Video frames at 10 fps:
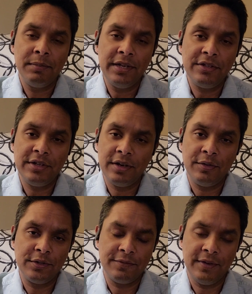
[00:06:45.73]
please share
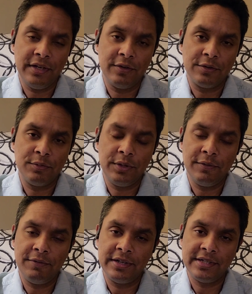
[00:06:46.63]
those videos with
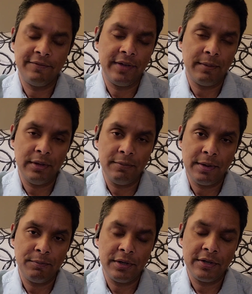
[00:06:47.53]
your friends and family
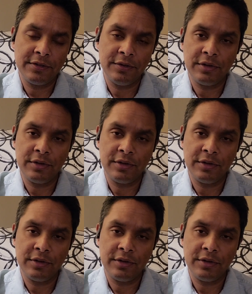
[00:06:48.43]
members.